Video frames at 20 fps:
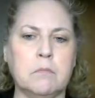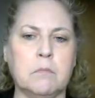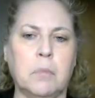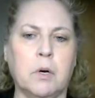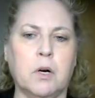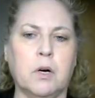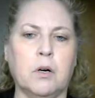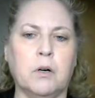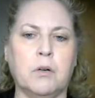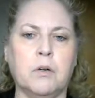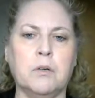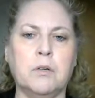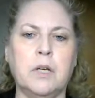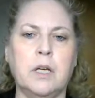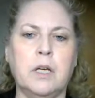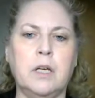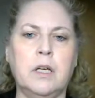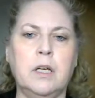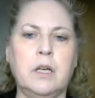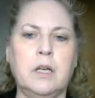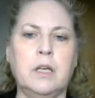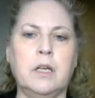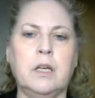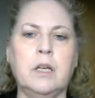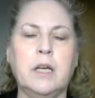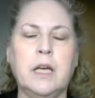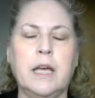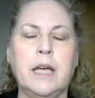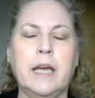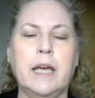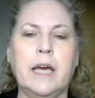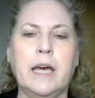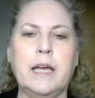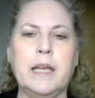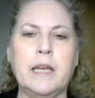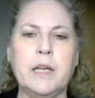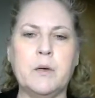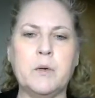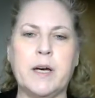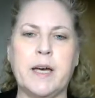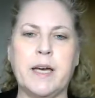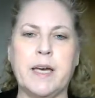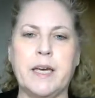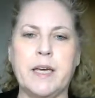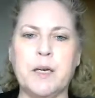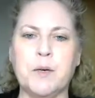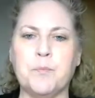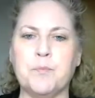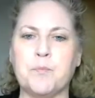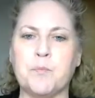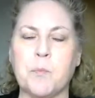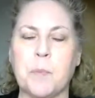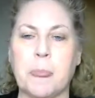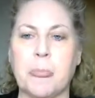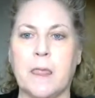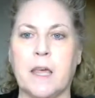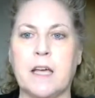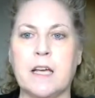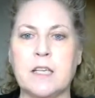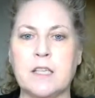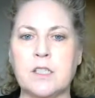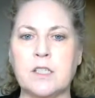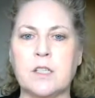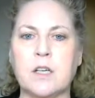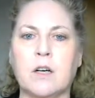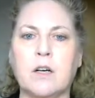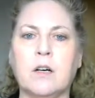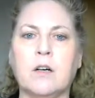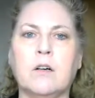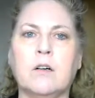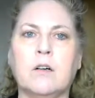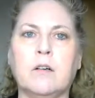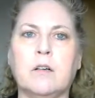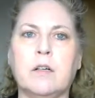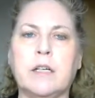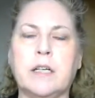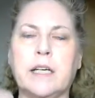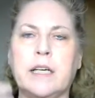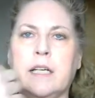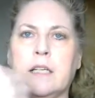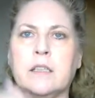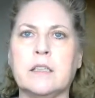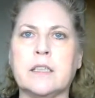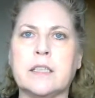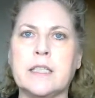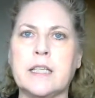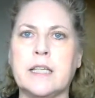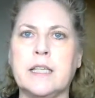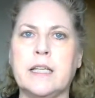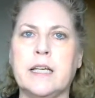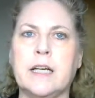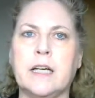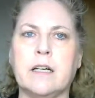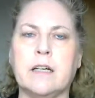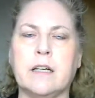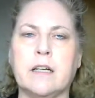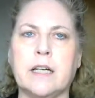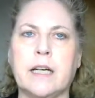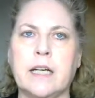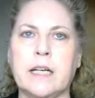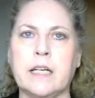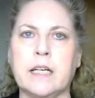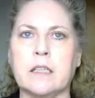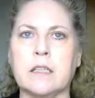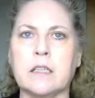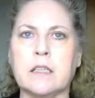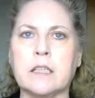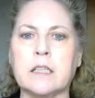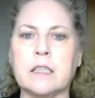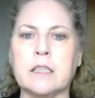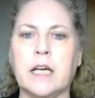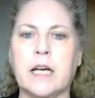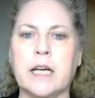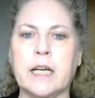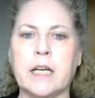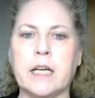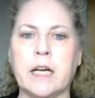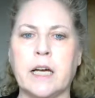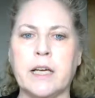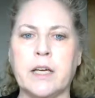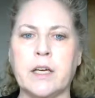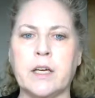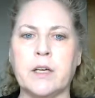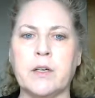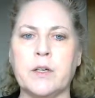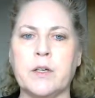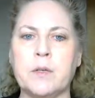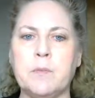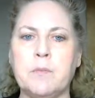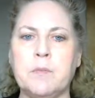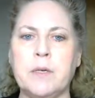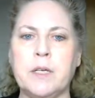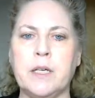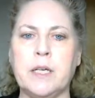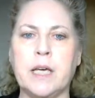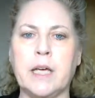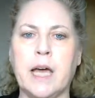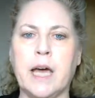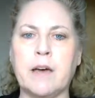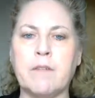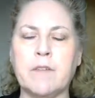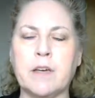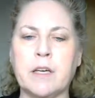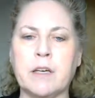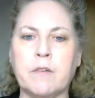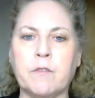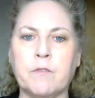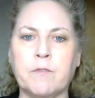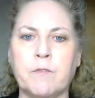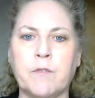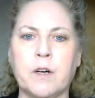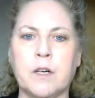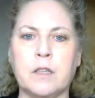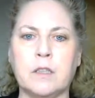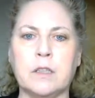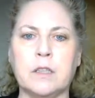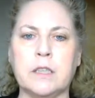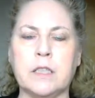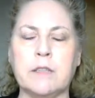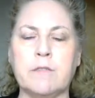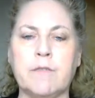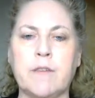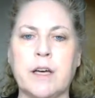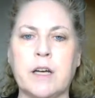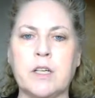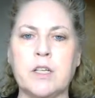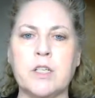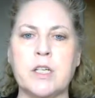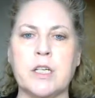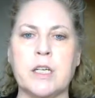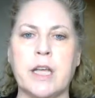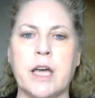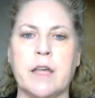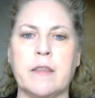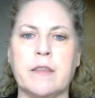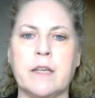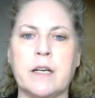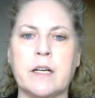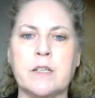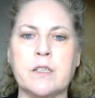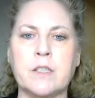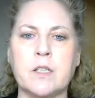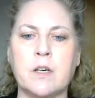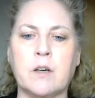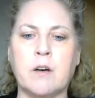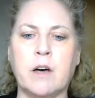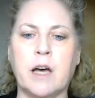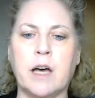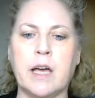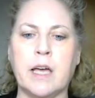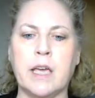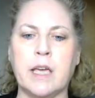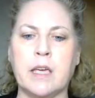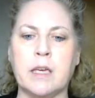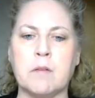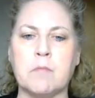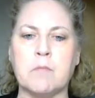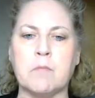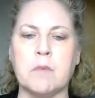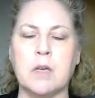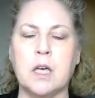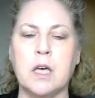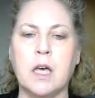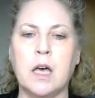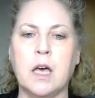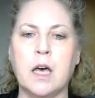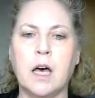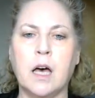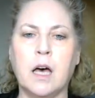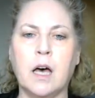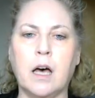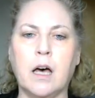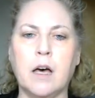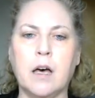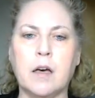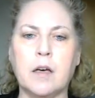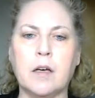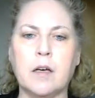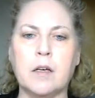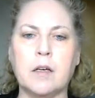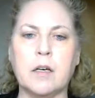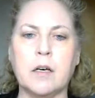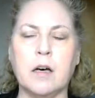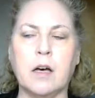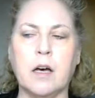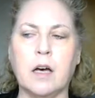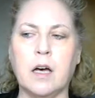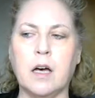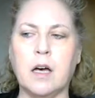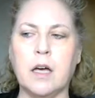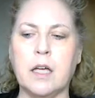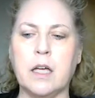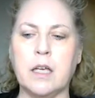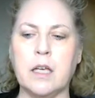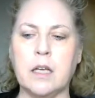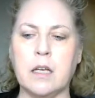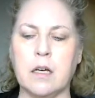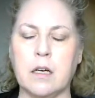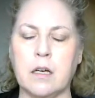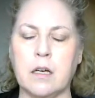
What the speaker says: bowed. Anyway, so he looked in there, and it looked like I could be having fungal infection down there. So I am on,